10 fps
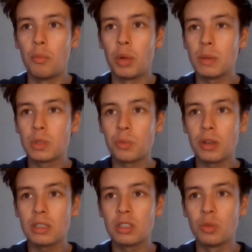Palm
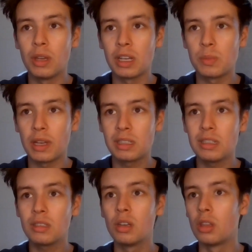Springs to be
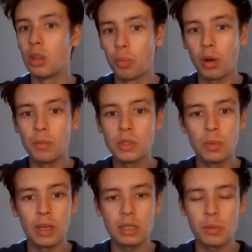expected, The Prom to be
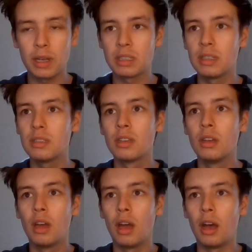expected.
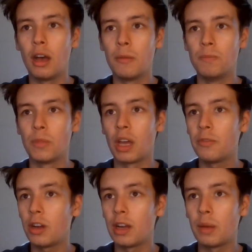I'm
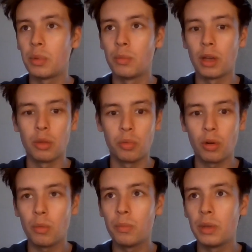very happy about The
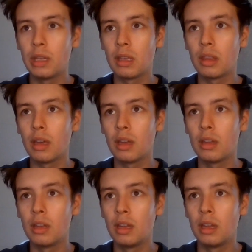Prom being in there
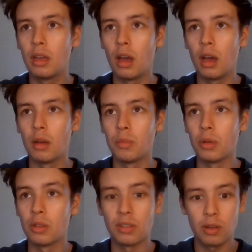
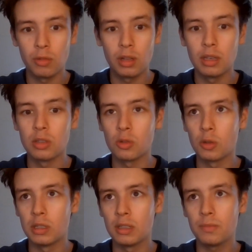because I really
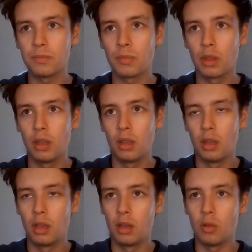enjoyed it.
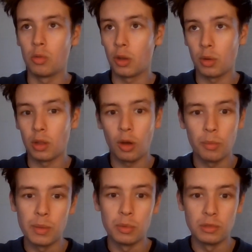Although a lot of
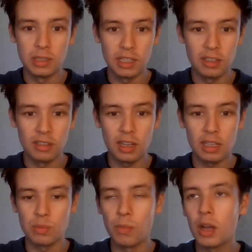people didn't
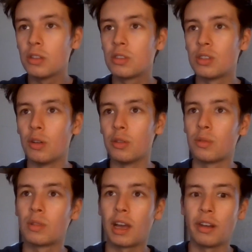as much, so
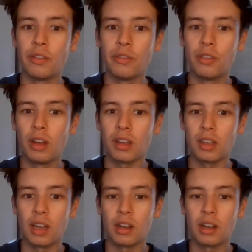kind of a